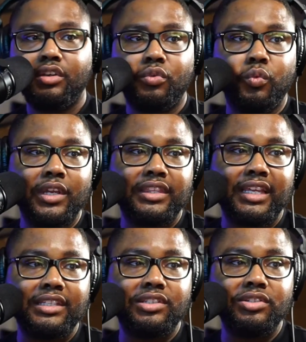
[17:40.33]
what
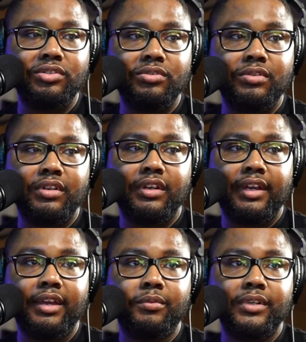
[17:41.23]
they do
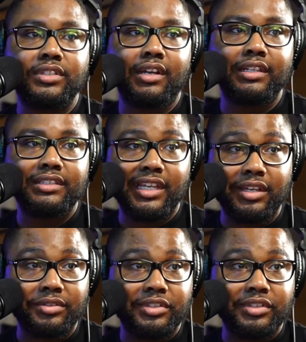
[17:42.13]
and what's all entailed.